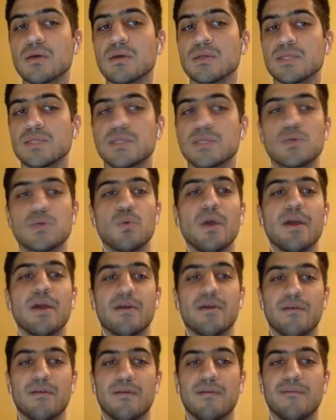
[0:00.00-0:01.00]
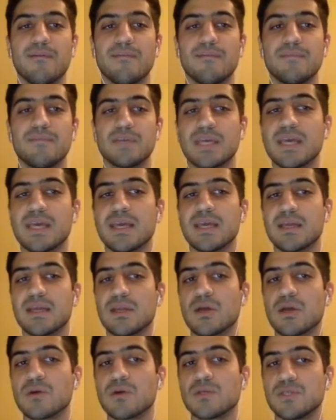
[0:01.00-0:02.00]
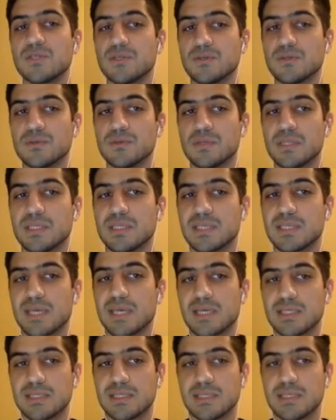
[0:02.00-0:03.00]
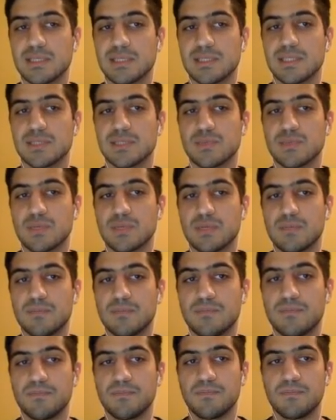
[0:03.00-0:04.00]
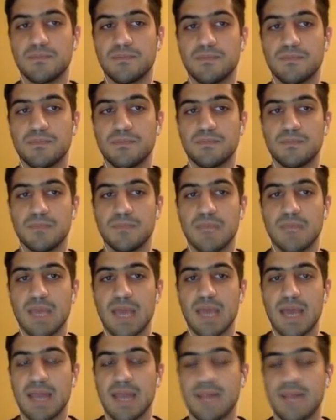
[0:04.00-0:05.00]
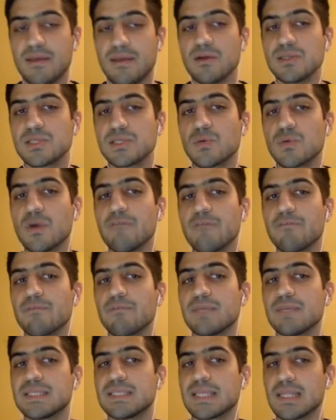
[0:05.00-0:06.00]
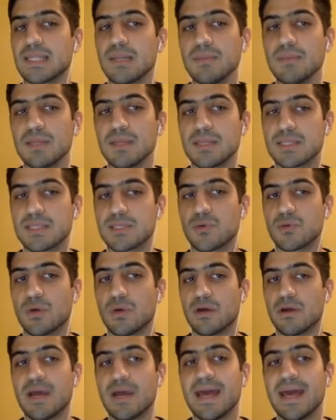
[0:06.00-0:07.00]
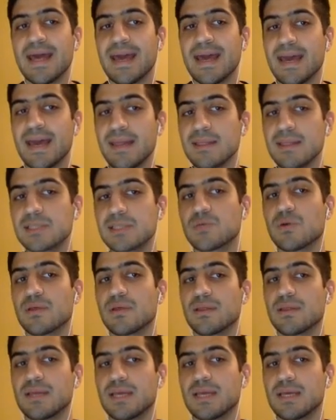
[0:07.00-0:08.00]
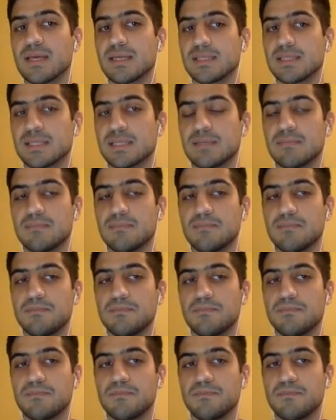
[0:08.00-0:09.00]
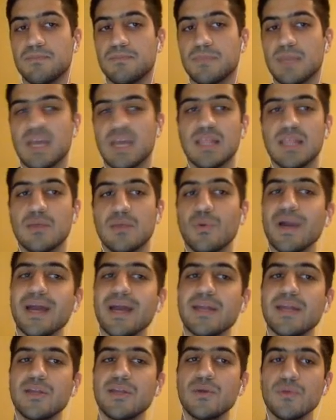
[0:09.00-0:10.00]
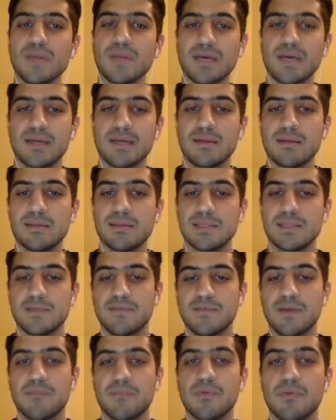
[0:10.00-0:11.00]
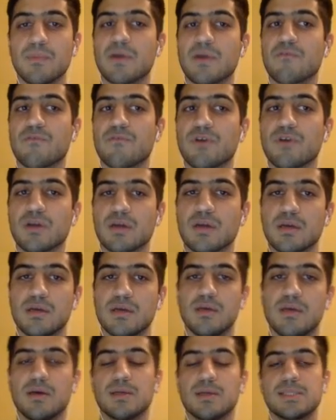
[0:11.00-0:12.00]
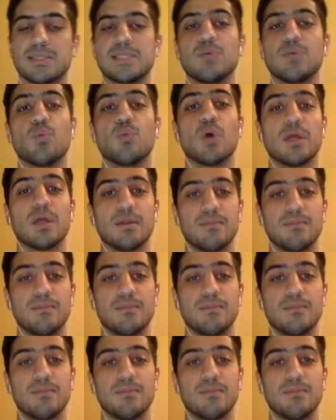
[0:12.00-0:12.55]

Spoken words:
square the king can go to in this case is this one. And there is a way for me to limit this square and the square that the king is in. And the way I do that is if I put my rook on c1.